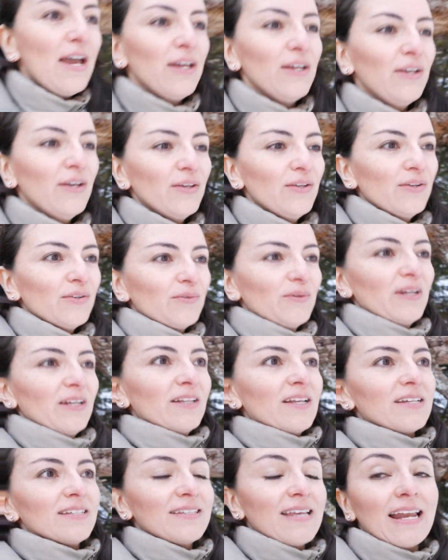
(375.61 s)
you
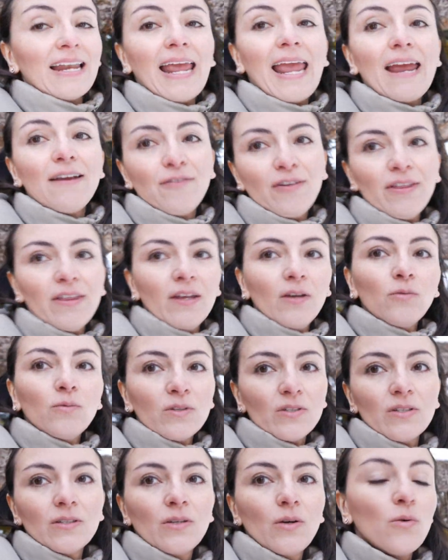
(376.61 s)
realize that everything
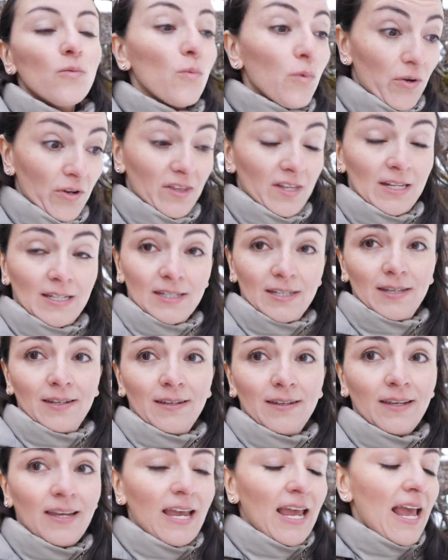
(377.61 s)
was worth it.
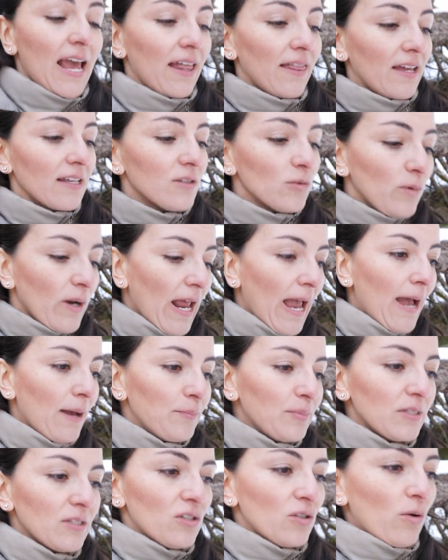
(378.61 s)
And that's what
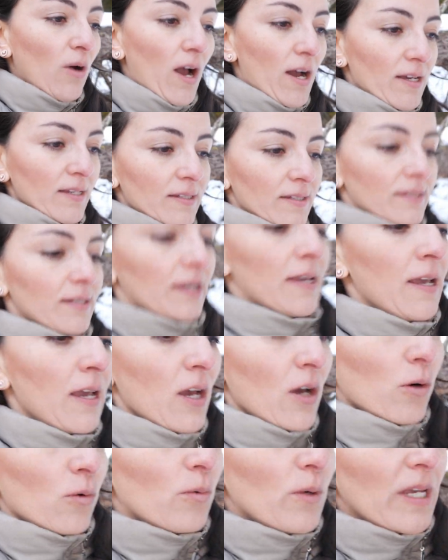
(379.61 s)
happened to us.
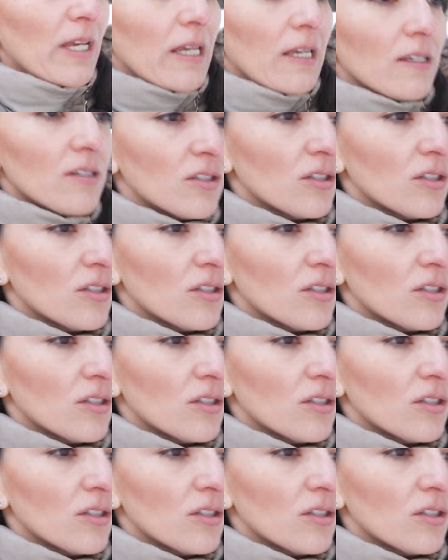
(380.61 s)
We